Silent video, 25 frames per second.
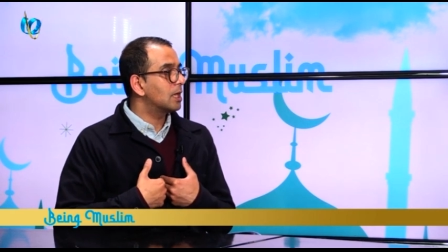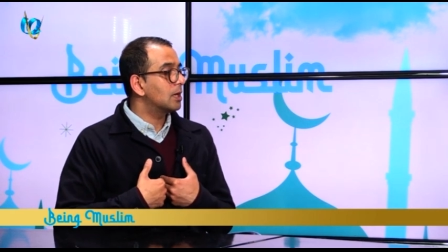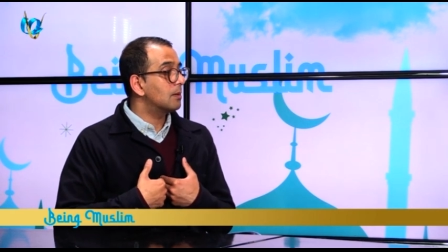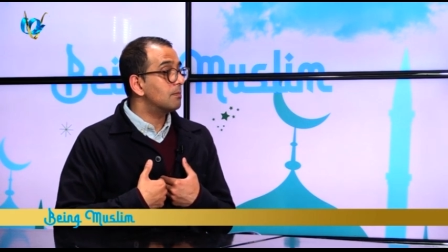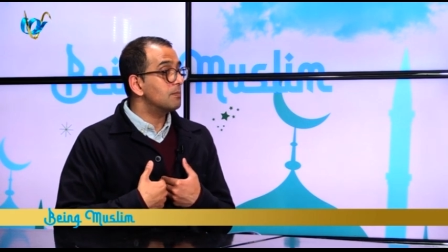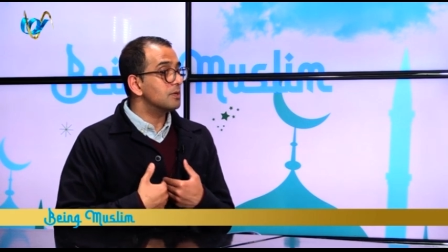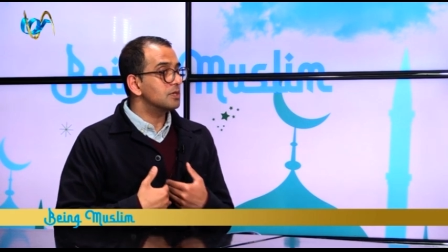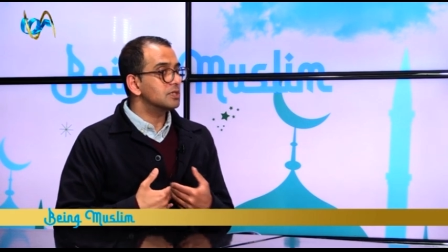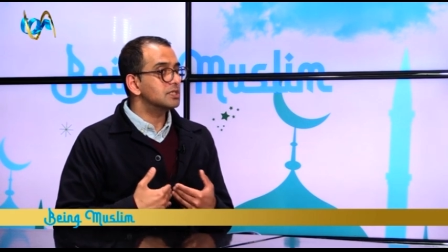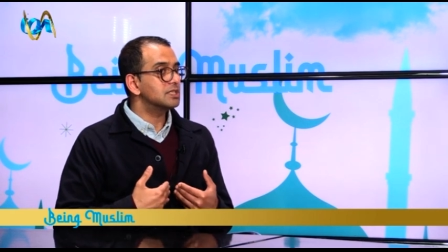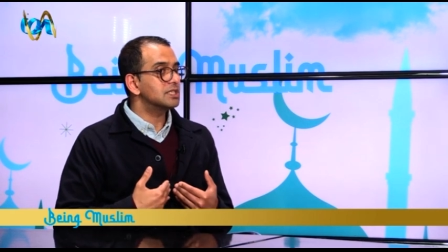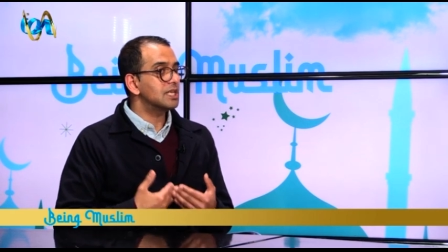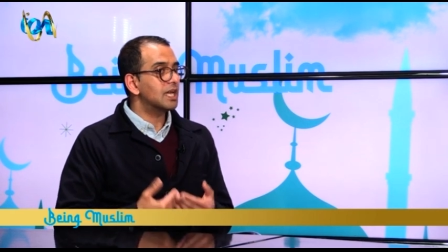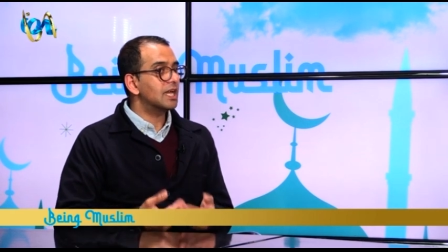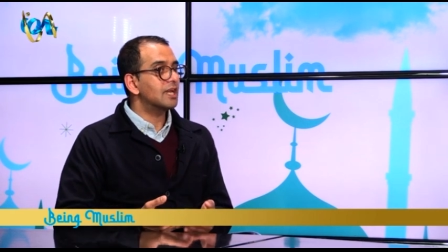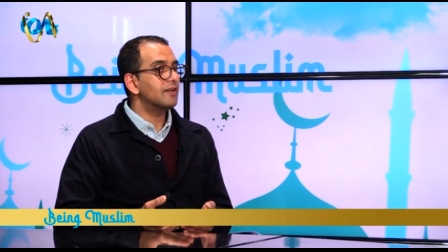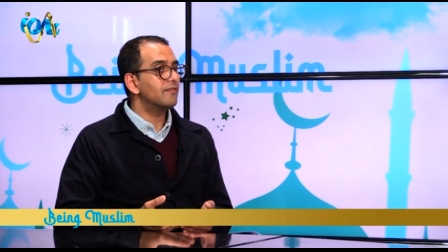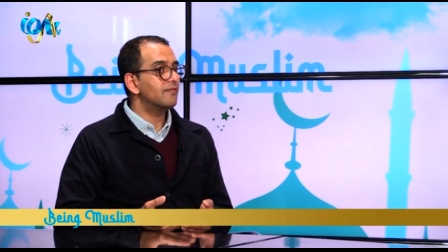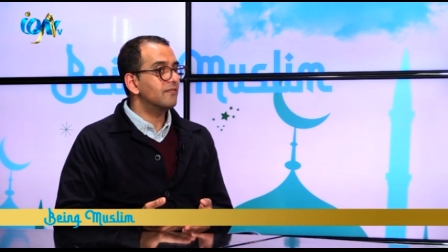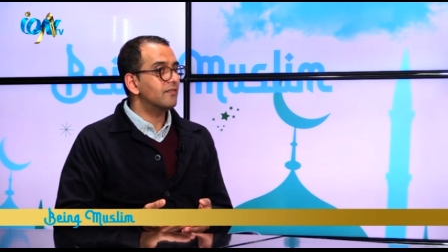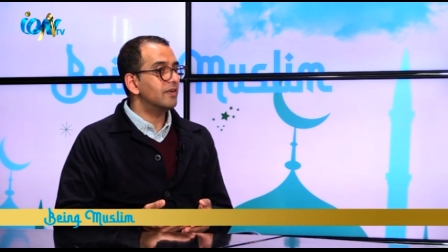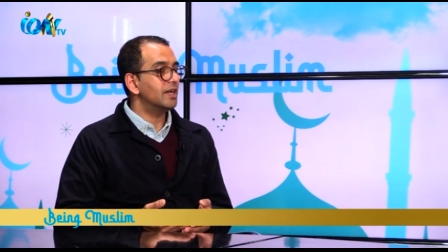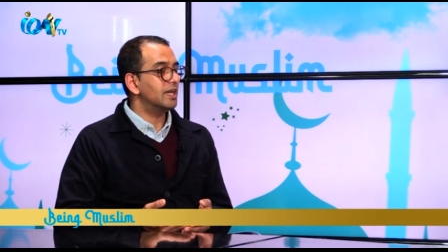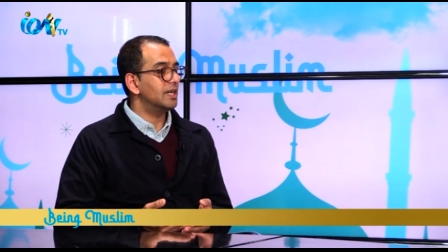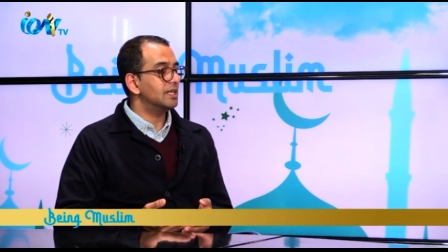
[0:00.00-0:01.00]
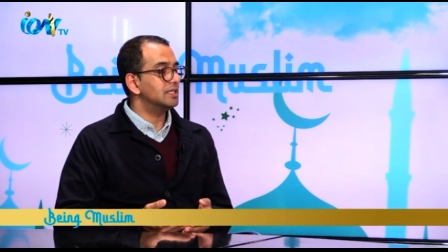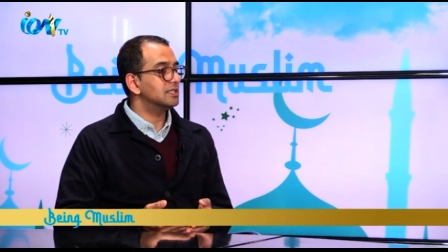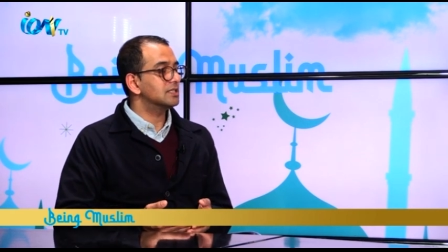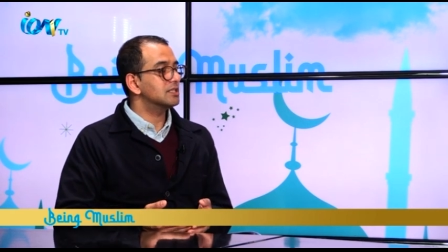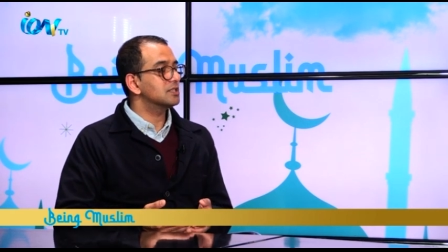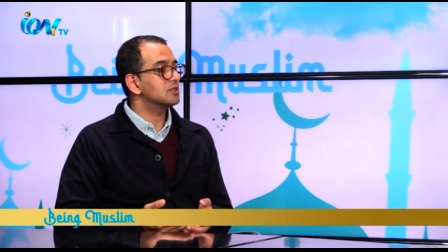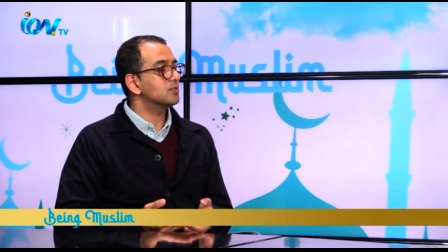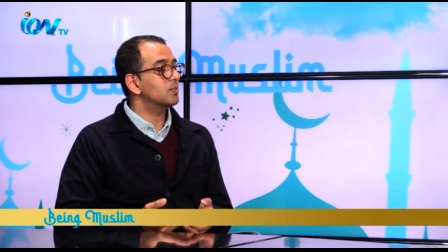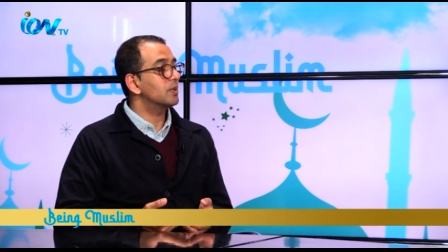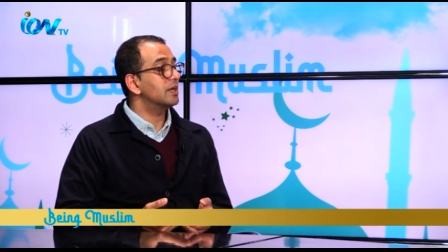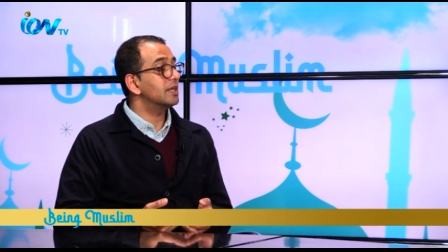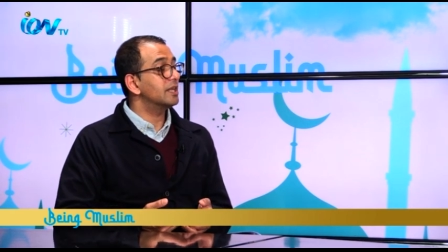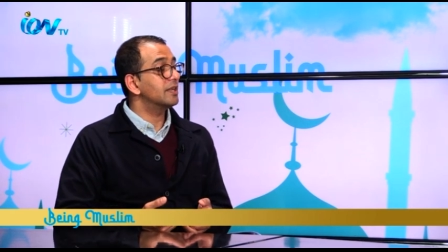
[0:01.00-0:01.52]
But second phase
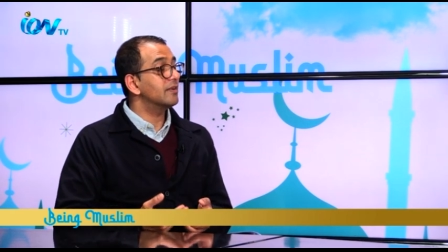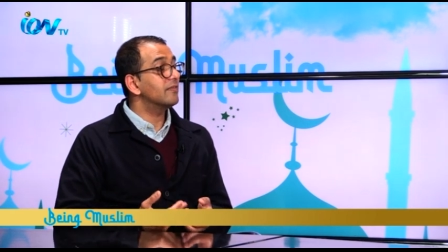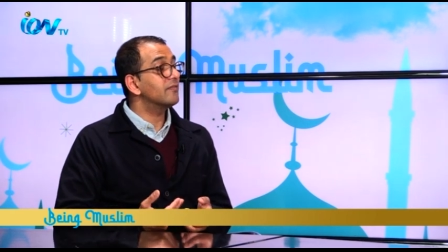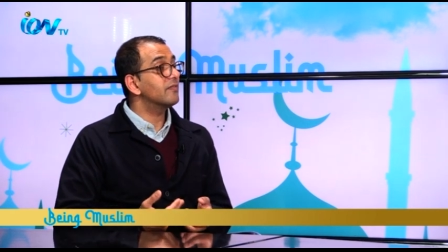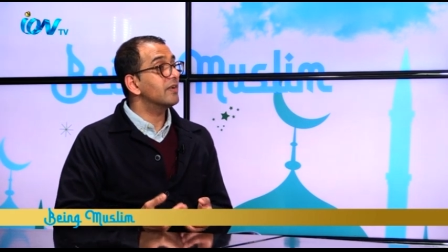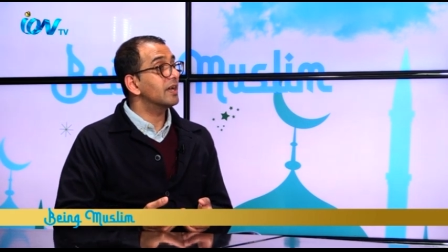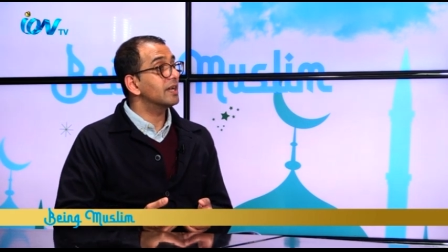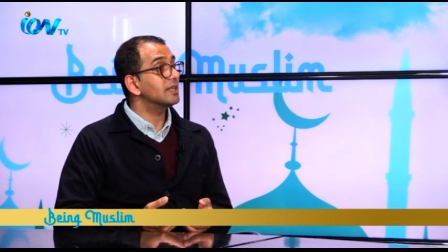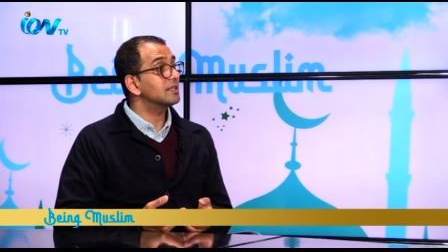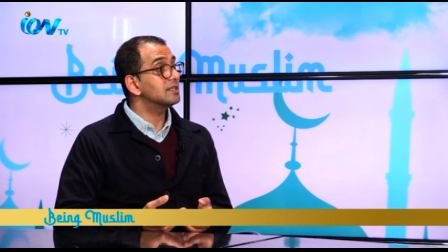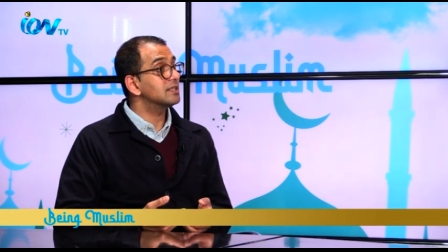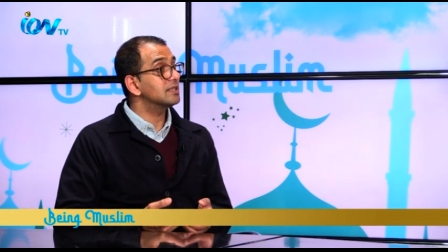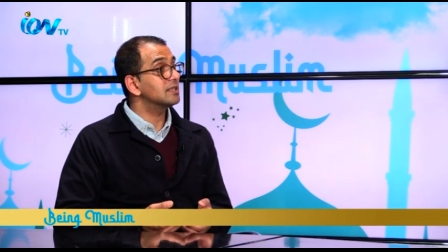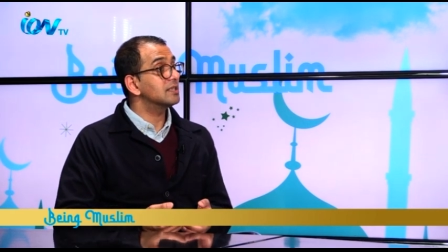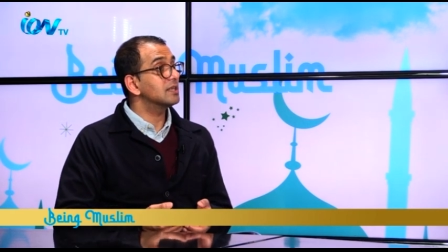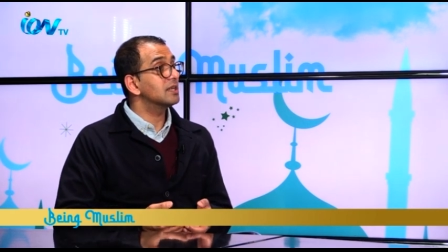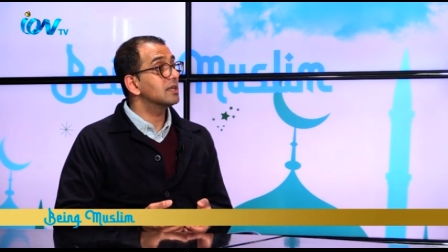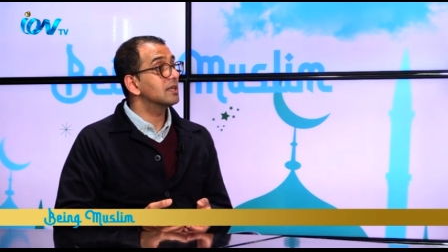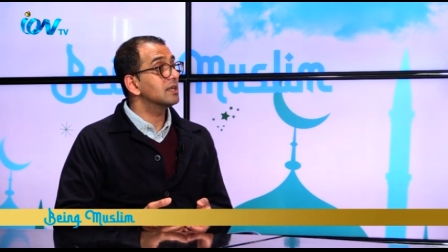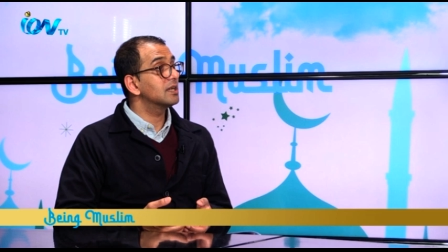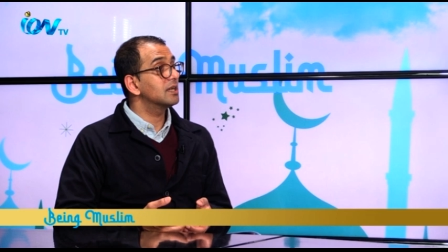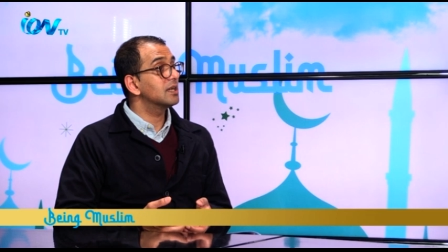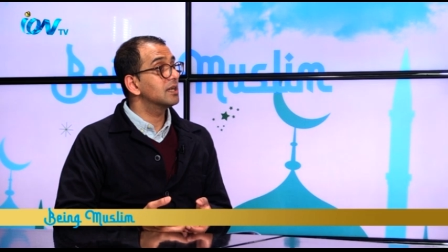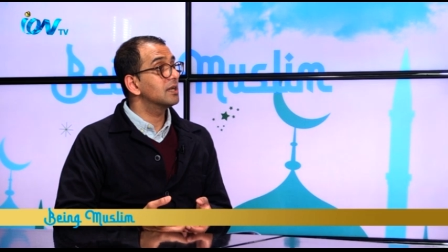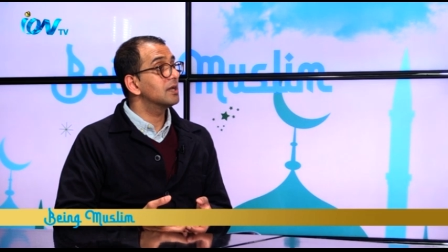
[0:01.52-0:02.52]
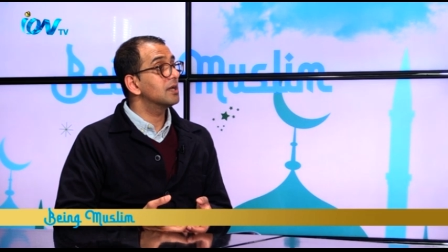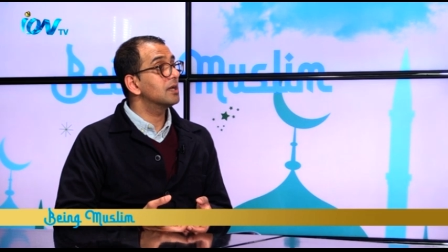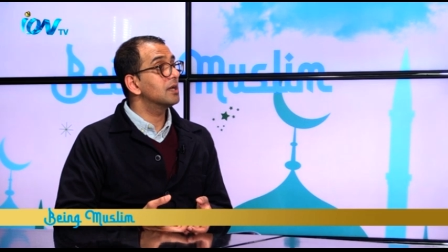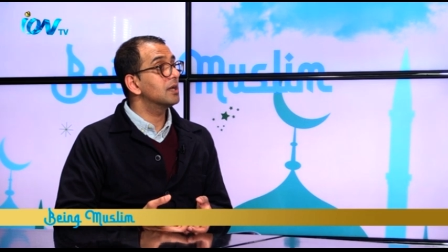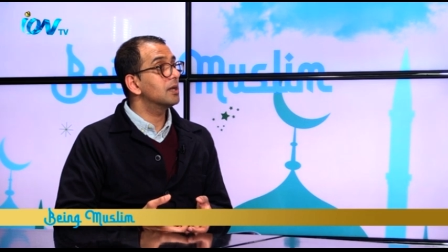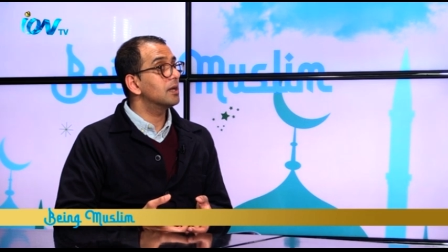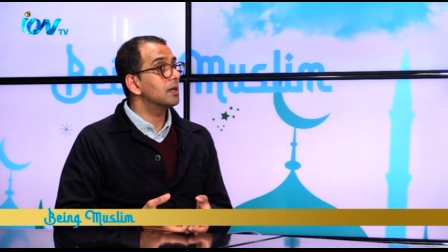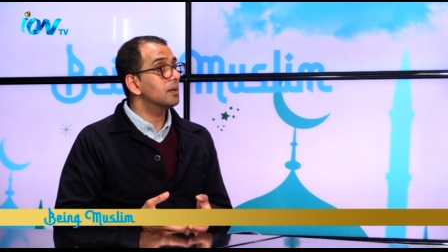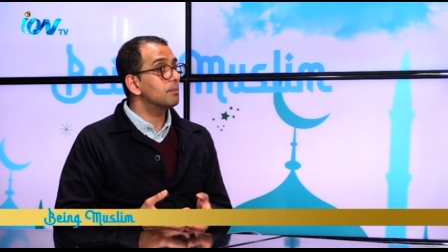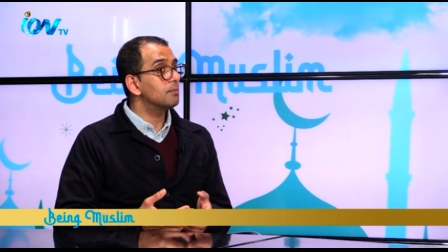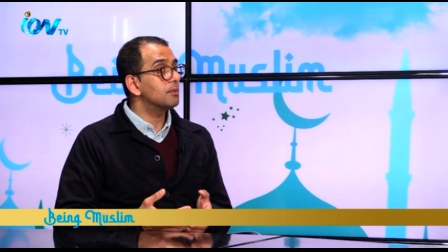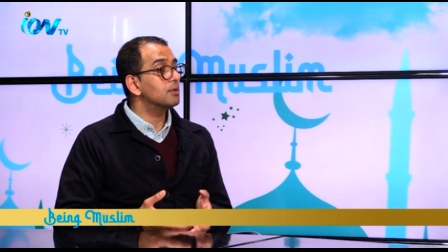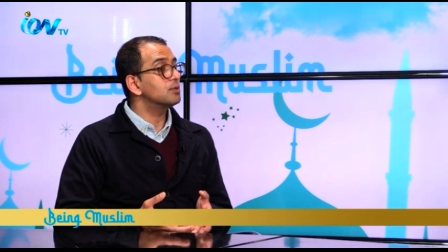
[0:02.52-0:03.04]
is when it affected
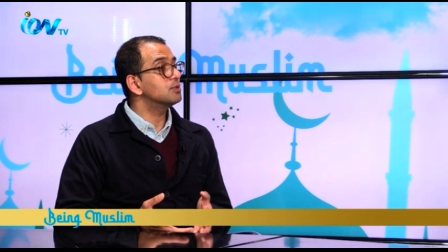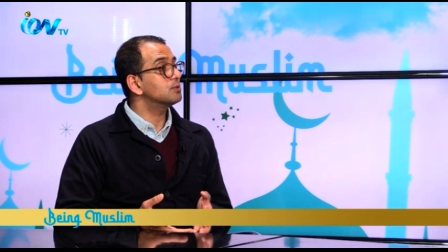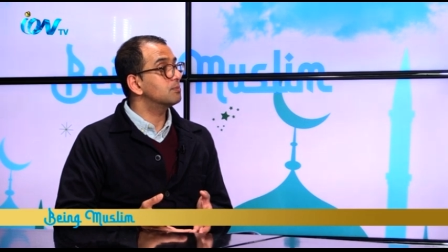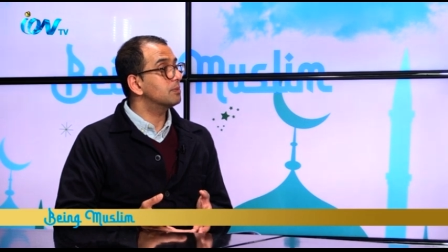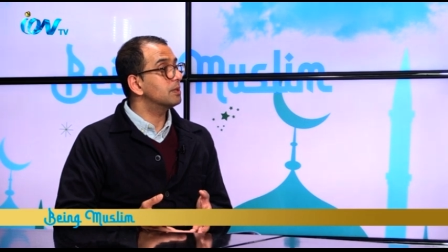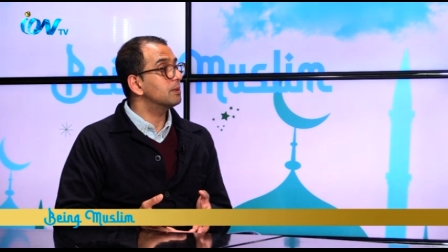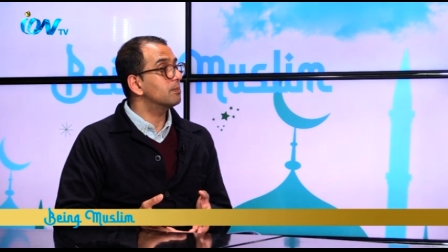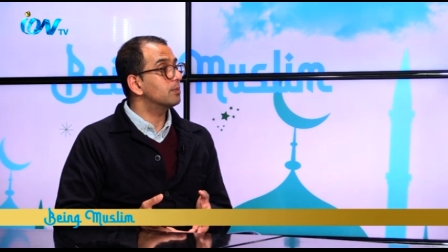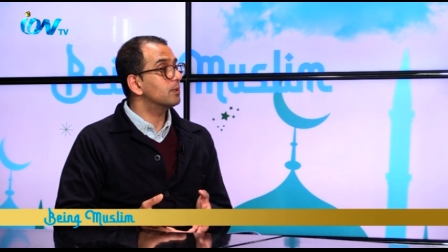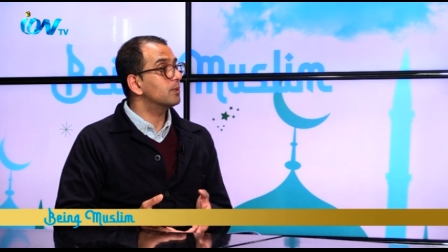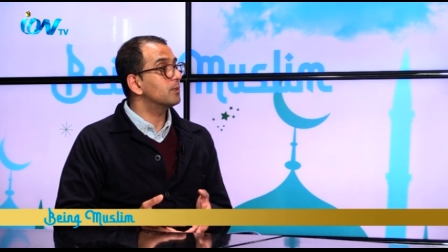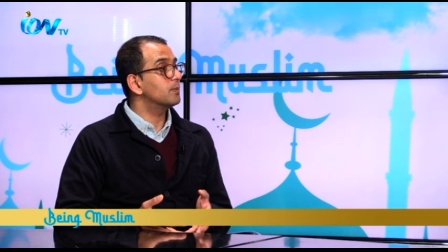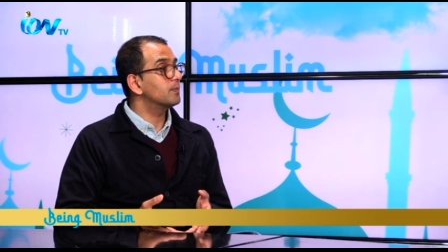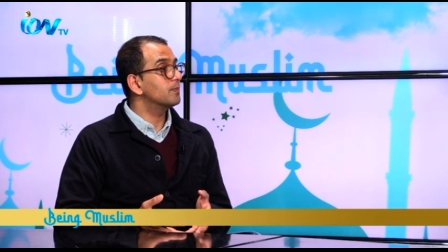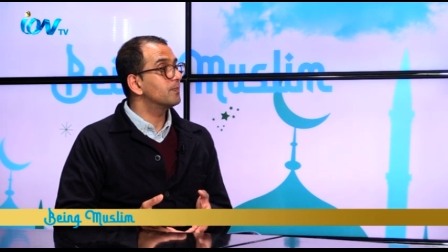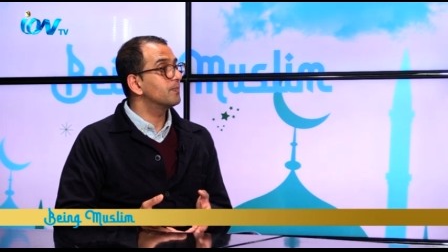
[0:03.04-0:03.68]
most people.